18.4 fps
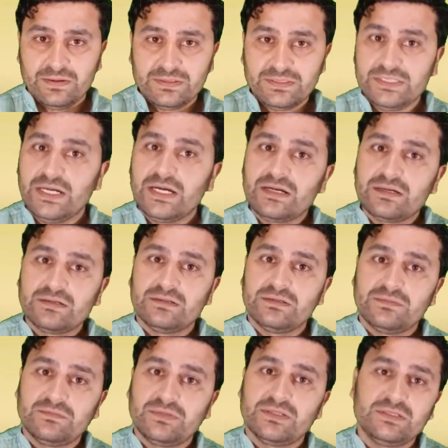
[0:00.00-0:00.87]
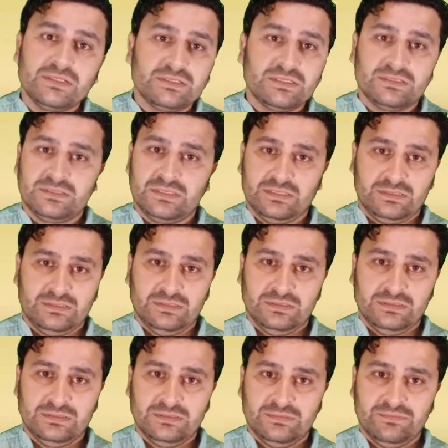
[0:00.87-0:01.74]
Dear brothers and
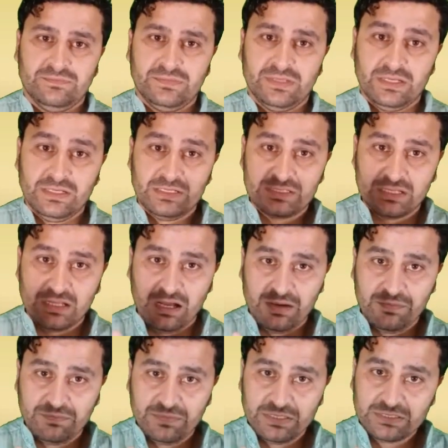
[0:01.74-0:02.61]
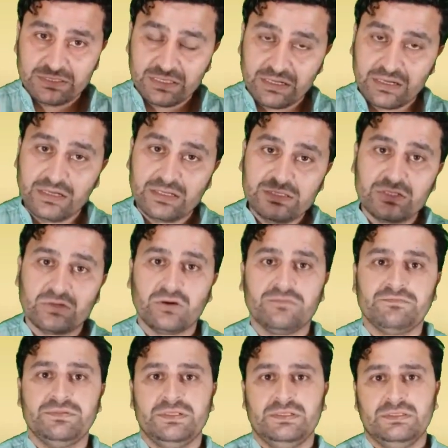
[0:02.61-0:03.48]
sisters, Islam is the religion
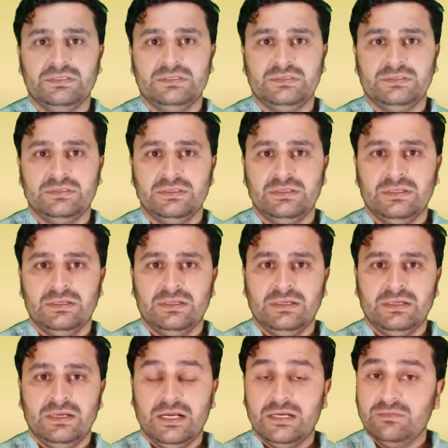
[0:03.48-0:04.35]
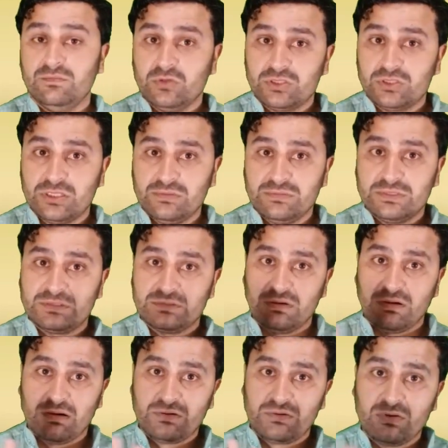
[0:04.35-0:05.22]
of peace, and Muslims
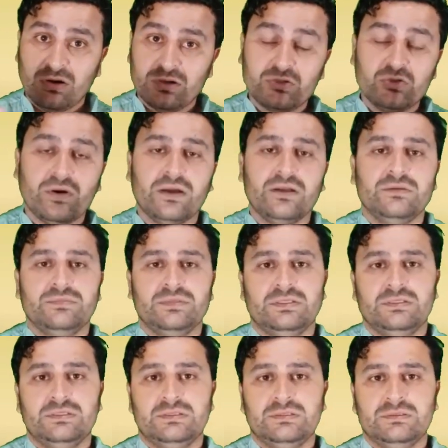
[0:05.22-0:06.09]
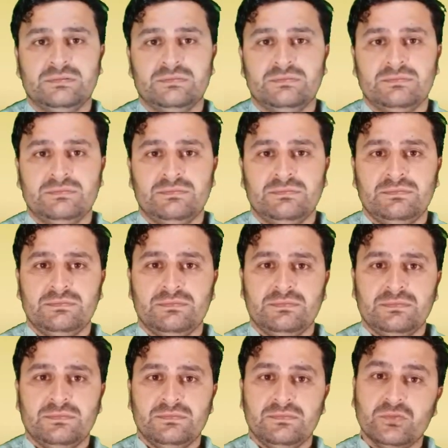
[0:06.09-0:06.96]
are not your enemies.
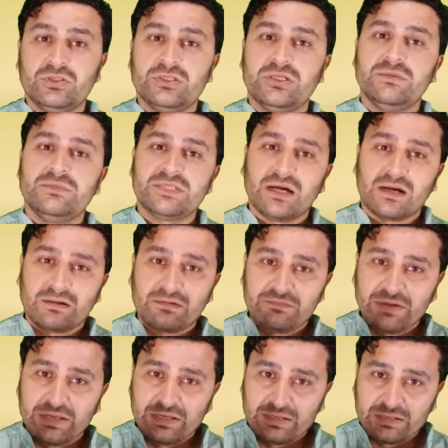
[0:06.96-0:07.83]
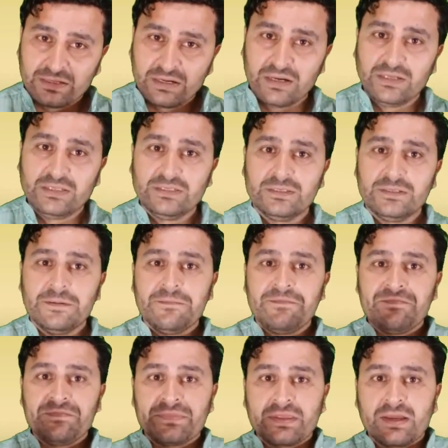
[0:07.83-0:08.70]
Muslims are very kind,
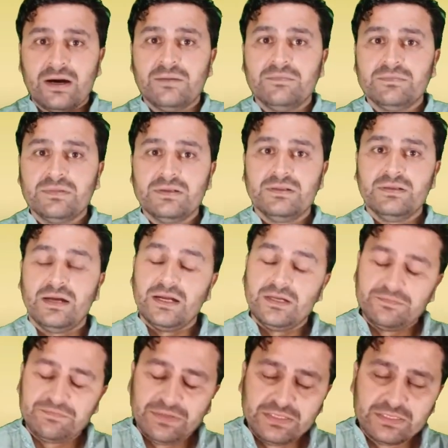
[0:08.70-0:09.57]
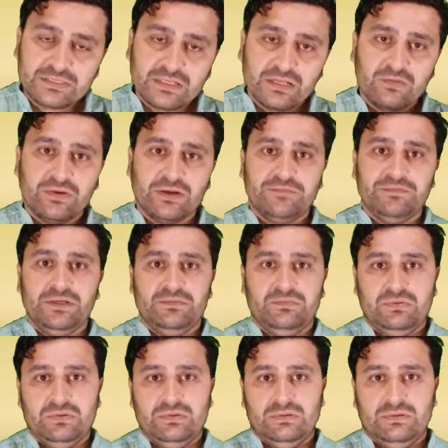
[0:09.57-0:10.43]
humble, and peace-loving
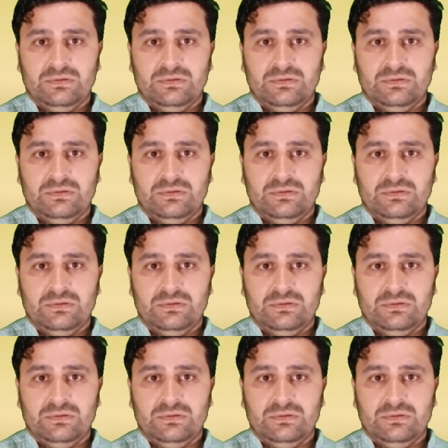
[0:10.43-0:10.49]
people.